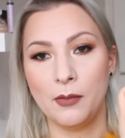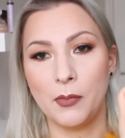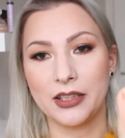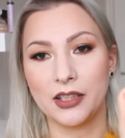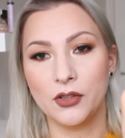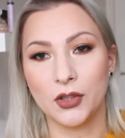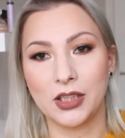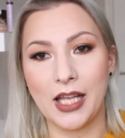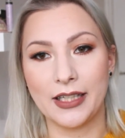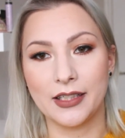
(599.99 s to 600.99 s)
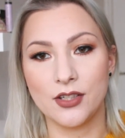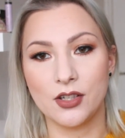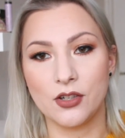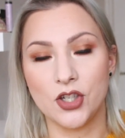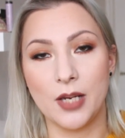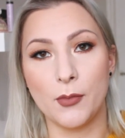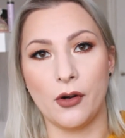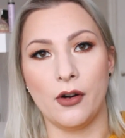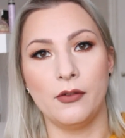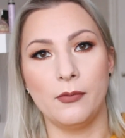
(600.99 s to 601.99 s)
but not like
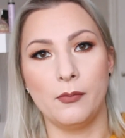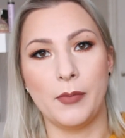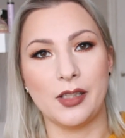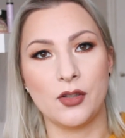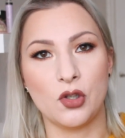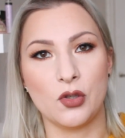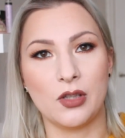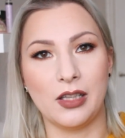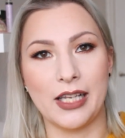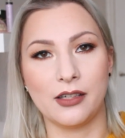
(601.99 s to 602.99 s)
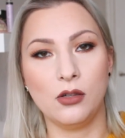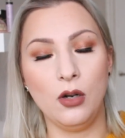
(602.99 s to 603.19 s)
shimmer, but just like